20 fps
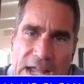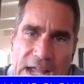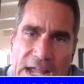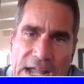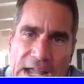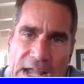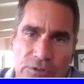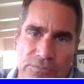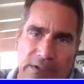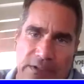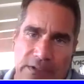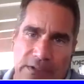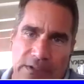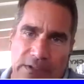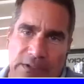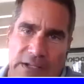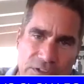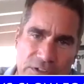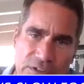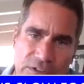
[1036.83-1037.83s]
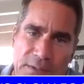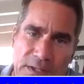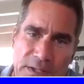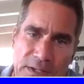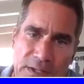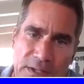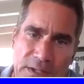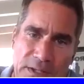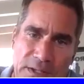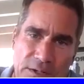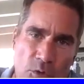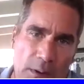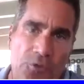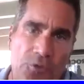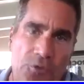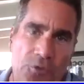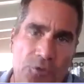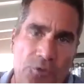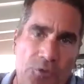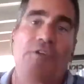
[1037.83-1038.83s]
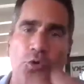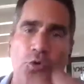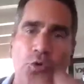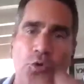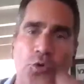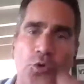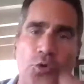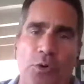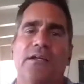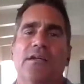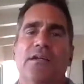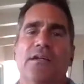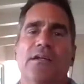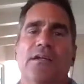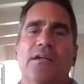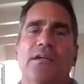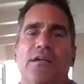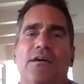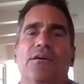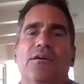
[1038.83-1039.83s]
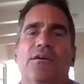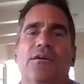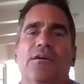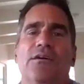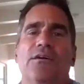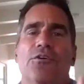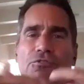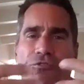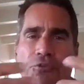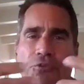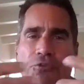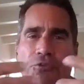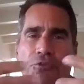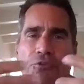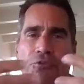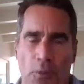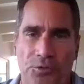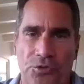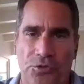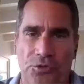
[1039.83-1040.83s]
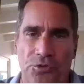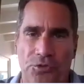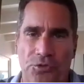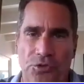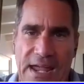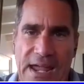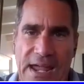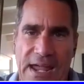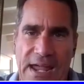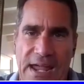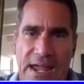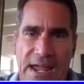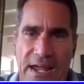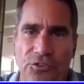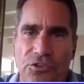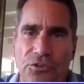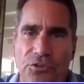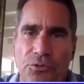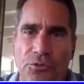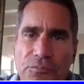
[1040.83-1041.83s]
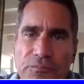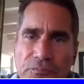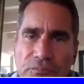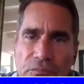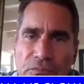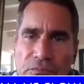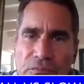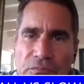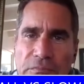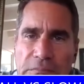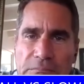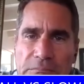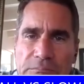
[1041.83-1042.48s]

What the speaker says: that's natural. The guy has to come in and warm up. They're not doing it for purposes of ads.